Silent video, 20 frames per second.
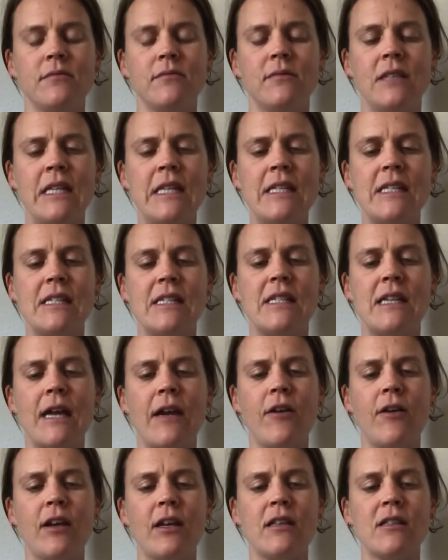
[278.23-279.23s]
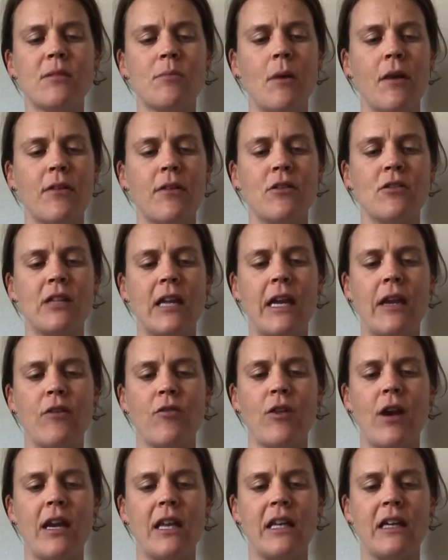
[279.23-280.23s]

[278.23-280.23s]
He stared at his mother's handwriting